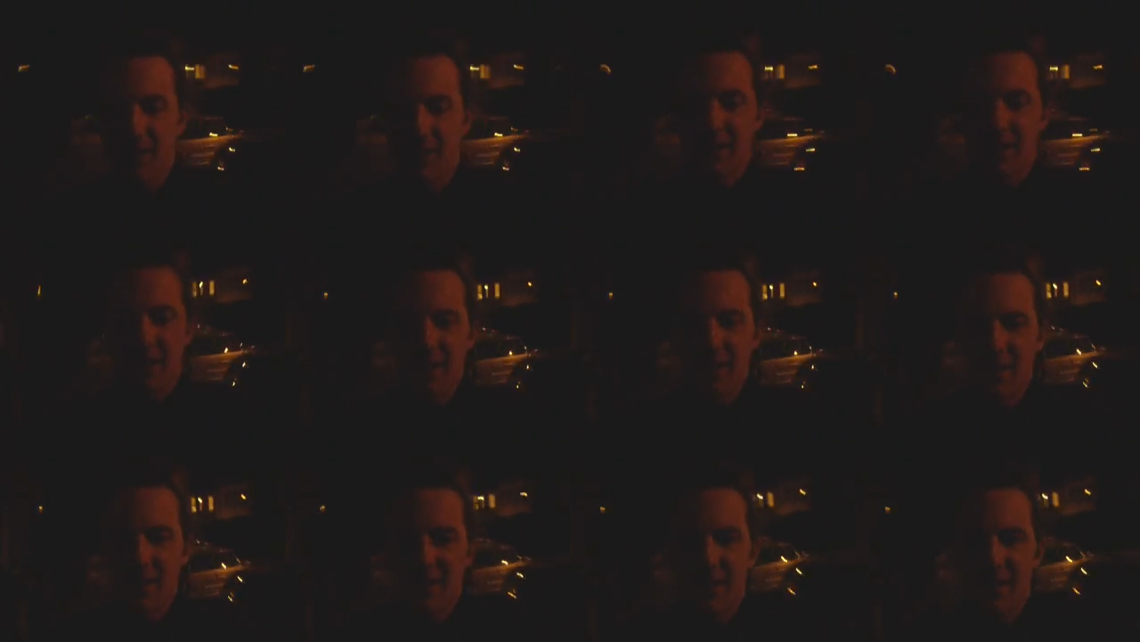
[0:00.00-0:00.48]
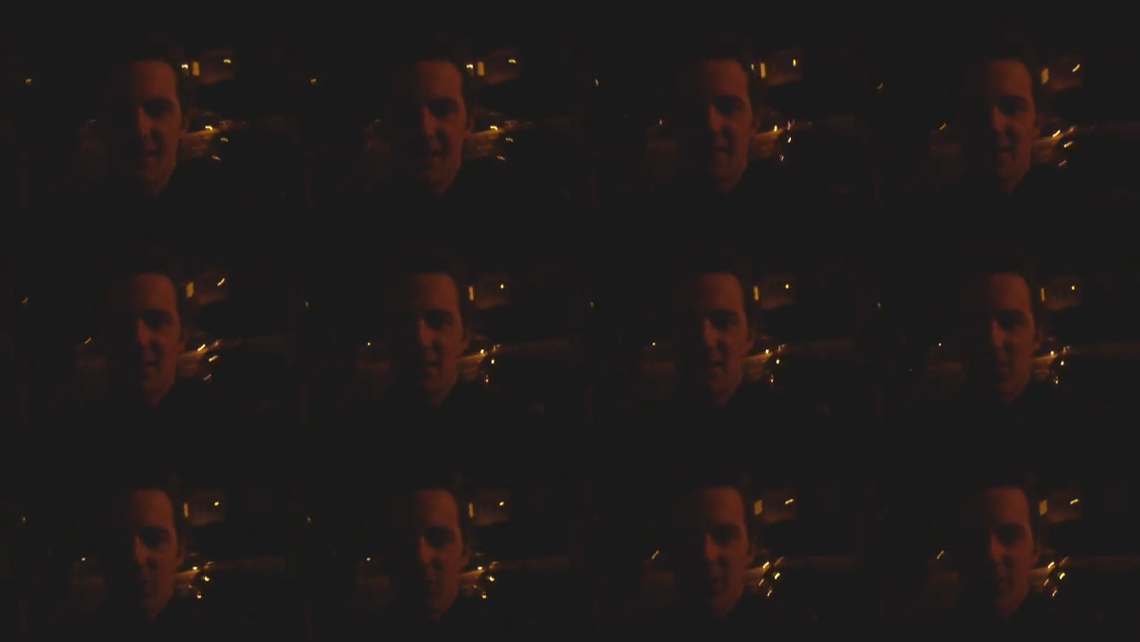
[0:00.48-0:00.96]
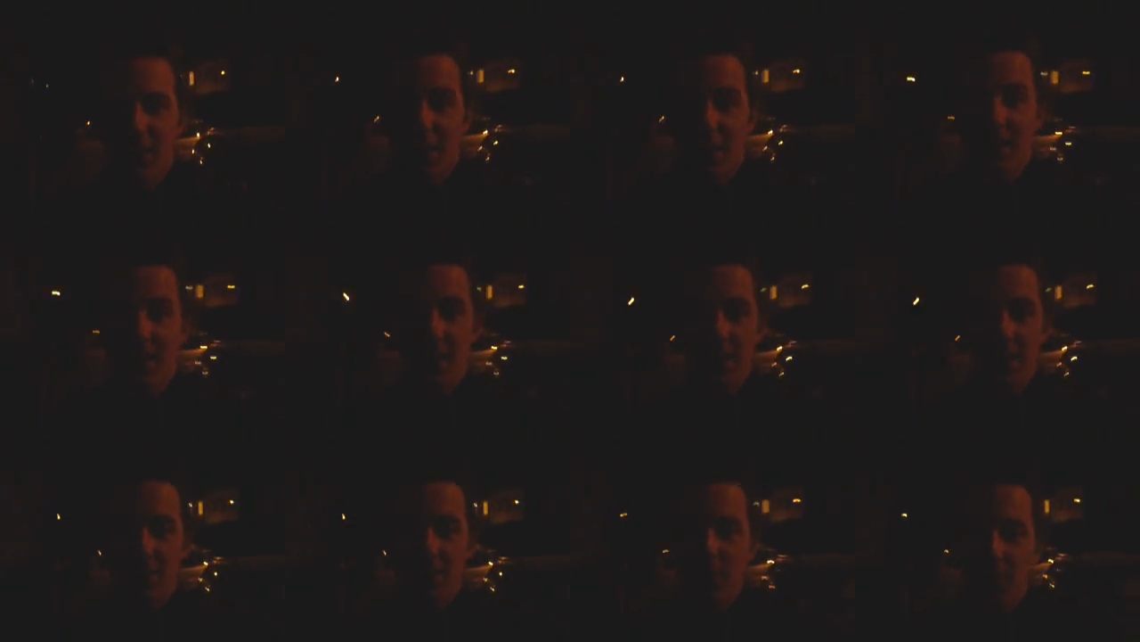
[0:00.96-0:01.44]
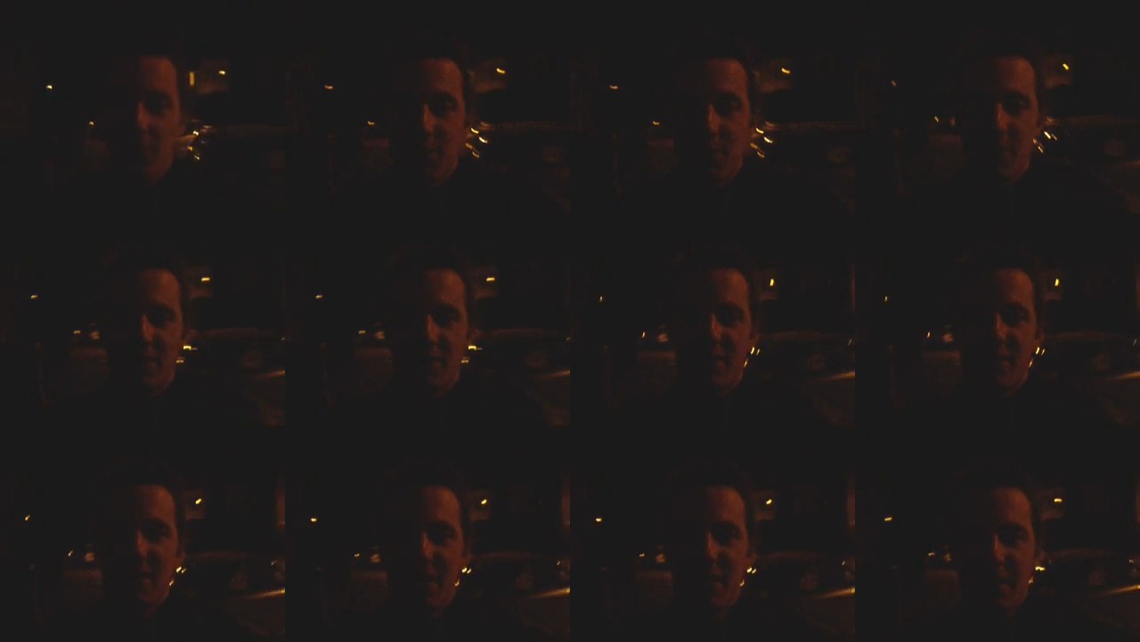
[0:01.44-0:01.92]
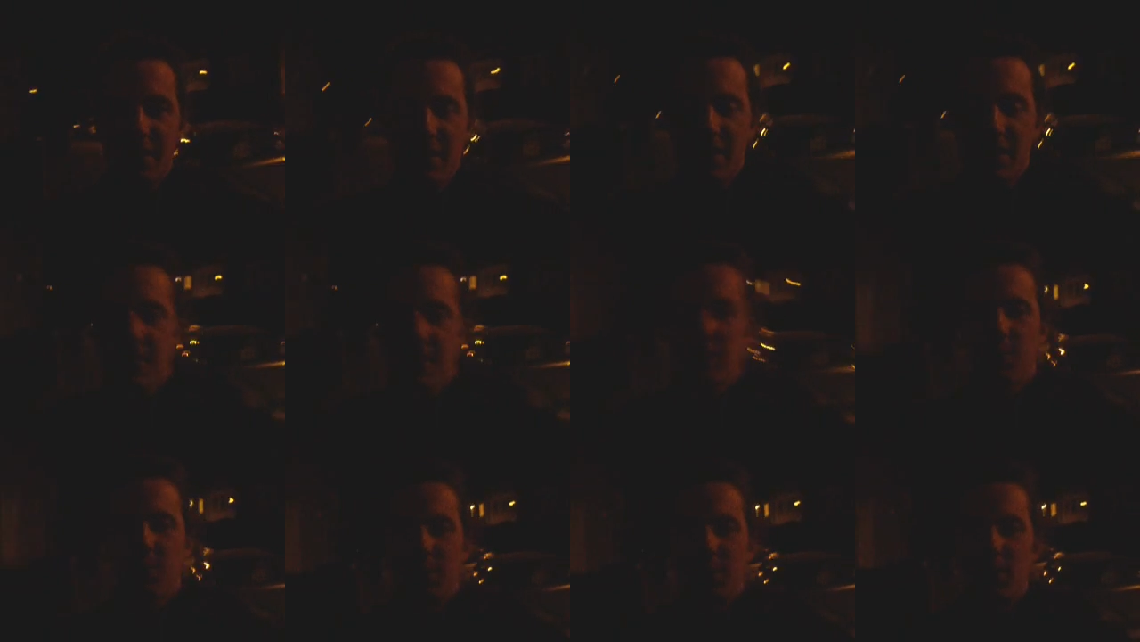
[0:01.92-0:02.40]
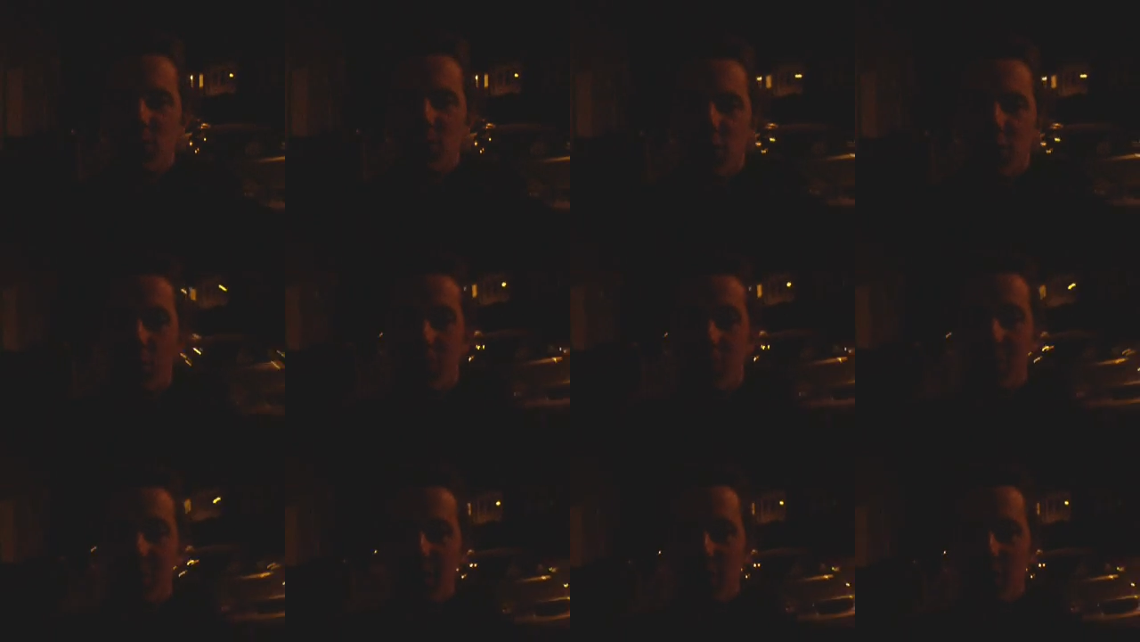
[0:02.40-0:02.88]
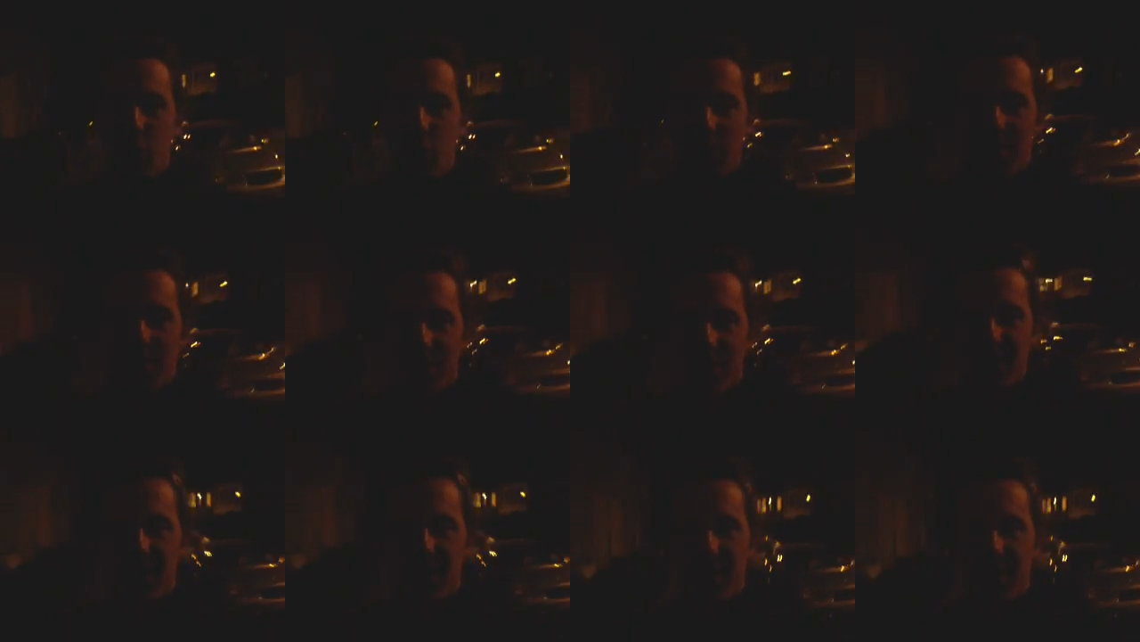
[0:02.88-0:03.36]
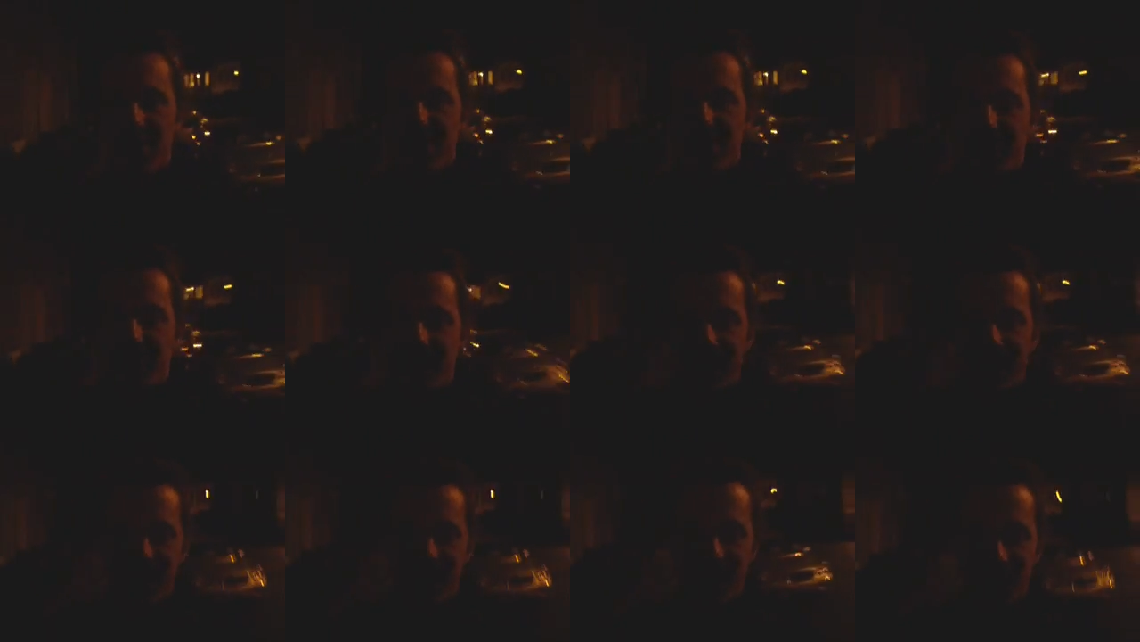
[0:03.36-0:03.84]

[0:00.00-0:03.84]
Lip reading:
(no speaker visible)